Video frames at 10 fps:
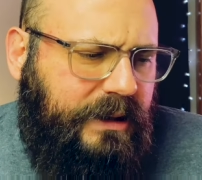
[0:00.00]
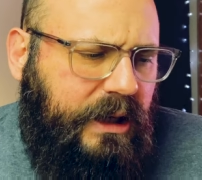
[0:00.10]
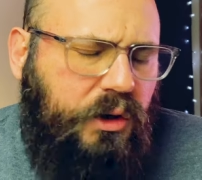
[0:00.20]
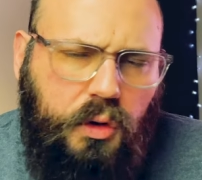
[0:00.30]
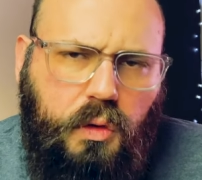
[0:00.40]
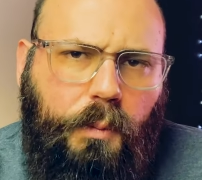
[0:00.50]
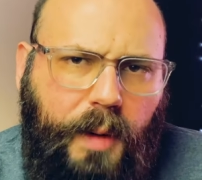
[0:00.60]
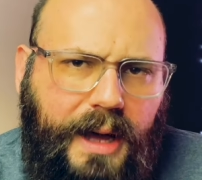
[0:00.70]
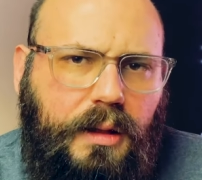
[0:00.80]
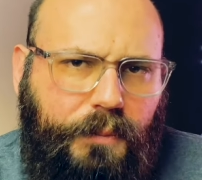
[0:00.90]
to see you
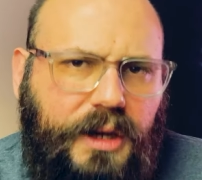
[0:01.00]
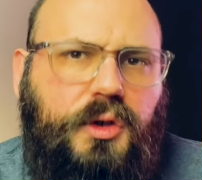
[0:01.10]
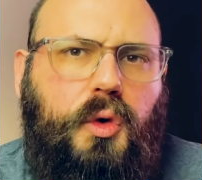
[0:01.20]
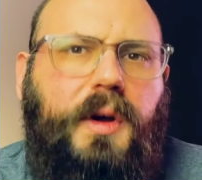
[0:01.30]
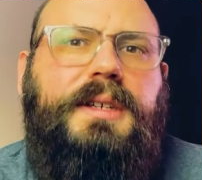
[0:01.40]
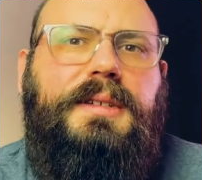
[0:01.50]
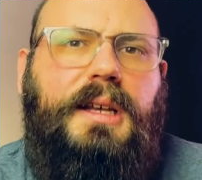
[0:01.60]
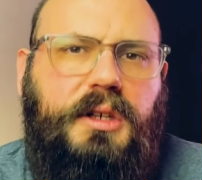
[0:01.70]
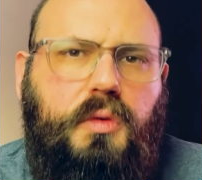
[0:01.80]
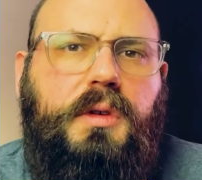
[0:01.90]
make the best choices
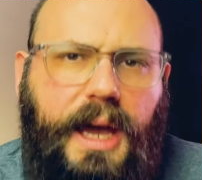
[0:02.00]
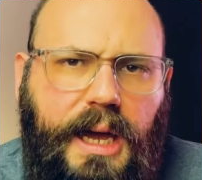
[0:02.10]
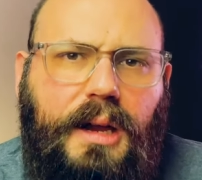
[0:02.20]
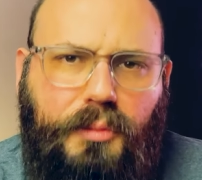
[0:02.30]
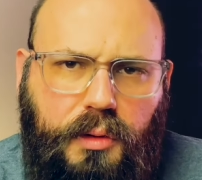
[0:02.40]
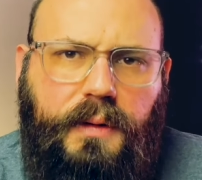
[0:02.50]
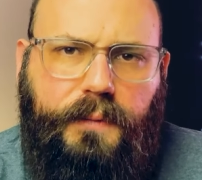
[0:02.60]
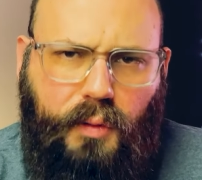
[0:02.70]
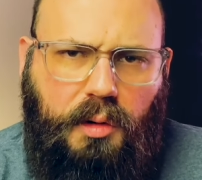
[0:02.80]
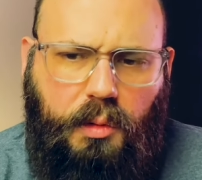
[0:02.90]
that you can moving
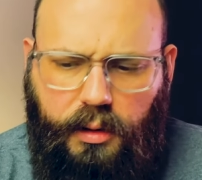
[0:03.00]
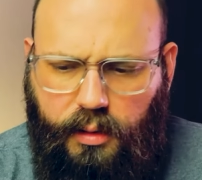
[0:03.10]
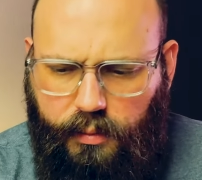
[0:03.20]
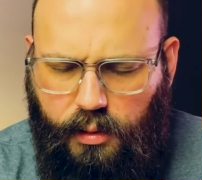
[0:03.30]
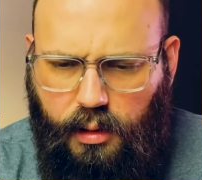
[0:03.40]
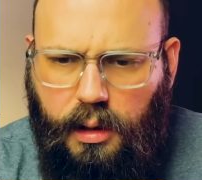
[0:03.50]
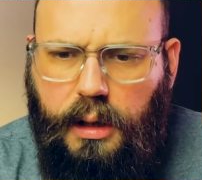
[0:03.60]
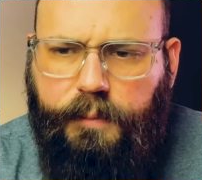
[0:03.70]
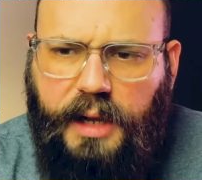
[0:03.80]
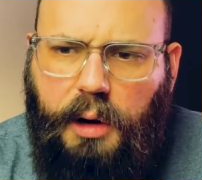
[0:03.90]
forward.
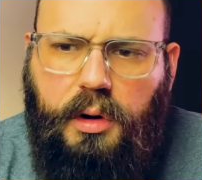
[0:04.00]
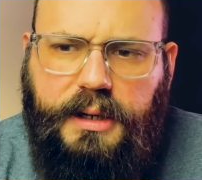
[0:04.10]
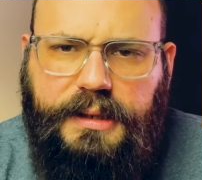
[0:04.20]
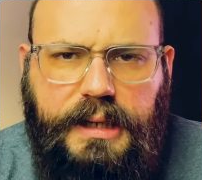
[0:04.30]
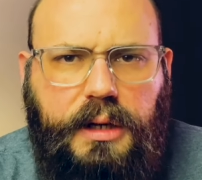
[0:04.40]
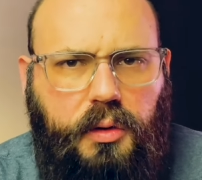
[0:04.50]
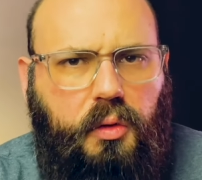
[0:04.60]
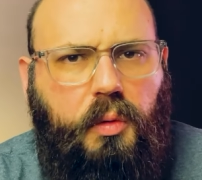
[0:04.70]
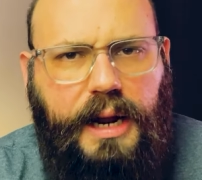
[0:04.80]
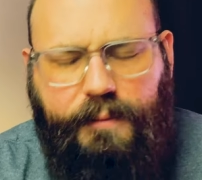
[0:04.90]
I want to see
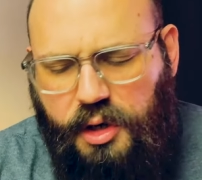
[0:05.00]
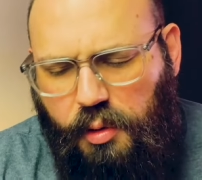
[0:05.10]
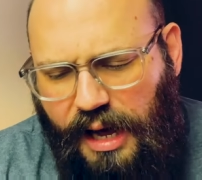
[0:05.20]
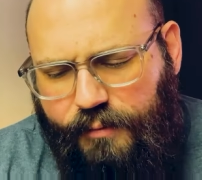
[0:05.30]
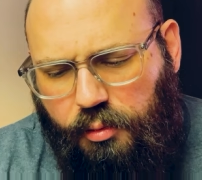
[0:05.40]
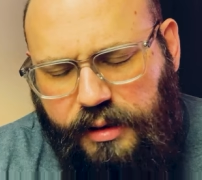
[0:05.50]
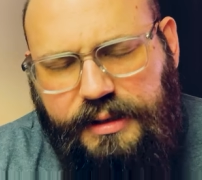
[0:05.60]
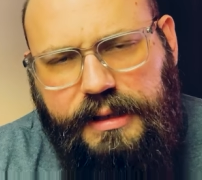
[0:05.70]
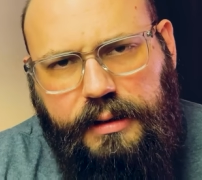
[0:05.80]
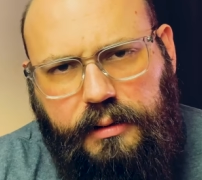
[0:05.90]
you, whenever you have a
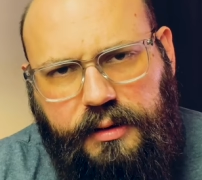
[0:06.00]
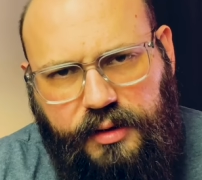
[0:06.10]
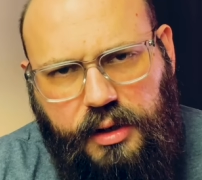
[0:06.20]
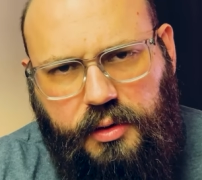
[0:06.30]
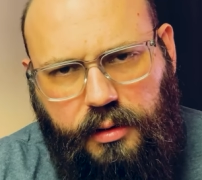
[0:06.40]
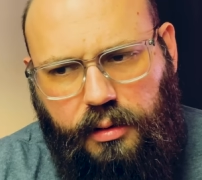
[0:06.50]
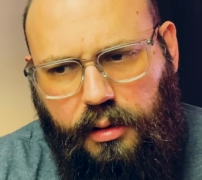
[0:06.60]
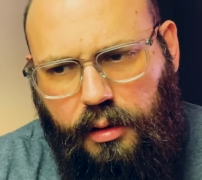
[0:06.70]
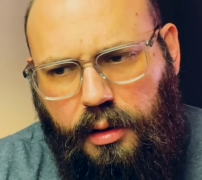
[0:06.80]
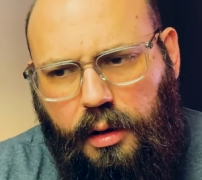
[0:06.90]
risky decision,
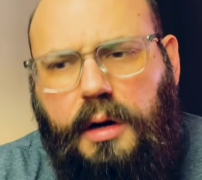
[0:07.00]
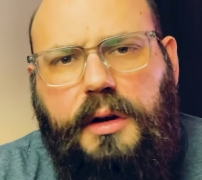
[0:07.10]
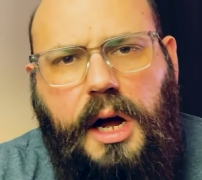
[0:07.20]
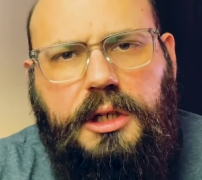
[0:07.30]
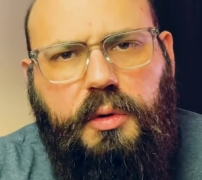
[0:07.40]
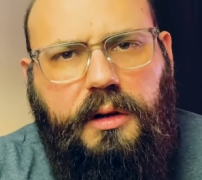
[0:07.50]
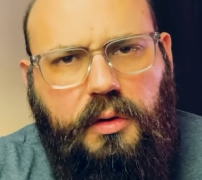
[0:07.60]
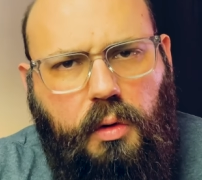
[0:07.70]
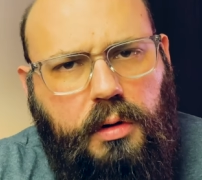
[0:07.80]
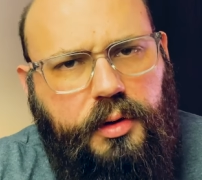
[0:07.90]
not to
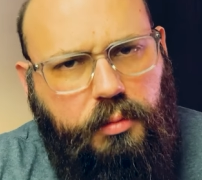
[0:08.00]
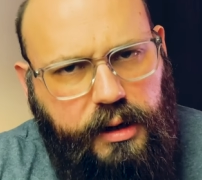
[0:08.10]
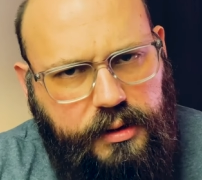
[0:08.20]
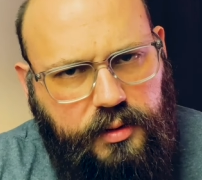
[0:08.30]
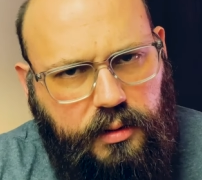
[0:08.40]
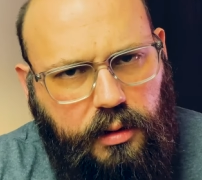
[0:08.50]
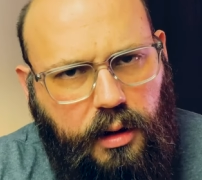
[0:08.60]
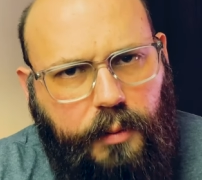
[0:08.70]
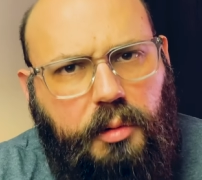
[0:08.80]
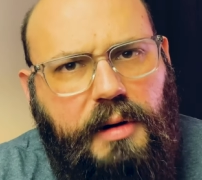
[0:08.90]
ignore the risk,
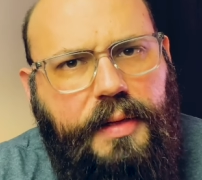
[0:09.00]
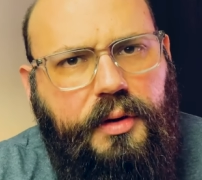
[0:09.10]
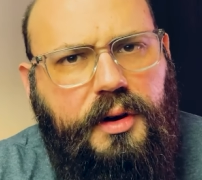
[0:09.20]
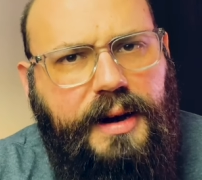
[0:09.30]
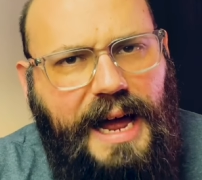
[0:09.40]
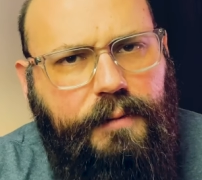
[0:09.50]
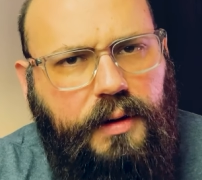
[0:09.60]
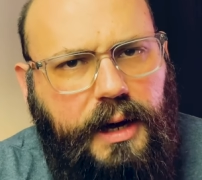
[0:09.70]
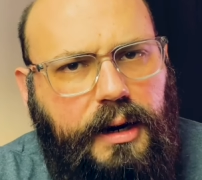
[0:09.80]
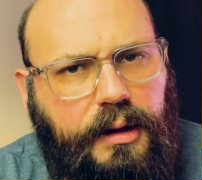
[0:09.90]
but rather to
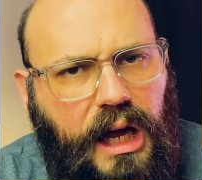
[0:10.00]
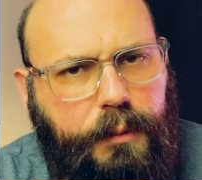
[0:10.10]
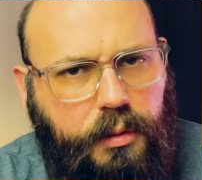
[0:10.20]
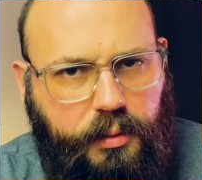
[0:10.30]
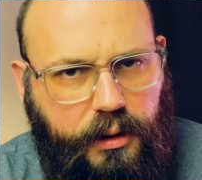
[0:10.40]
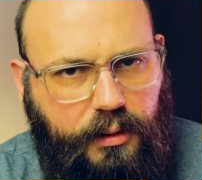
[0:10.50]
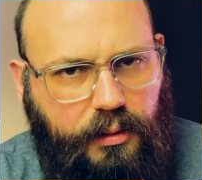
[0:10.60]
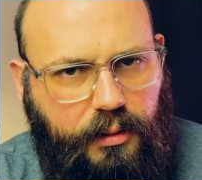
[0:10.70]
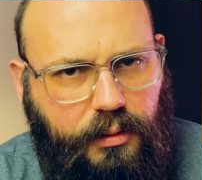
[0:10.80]
navigate it capably.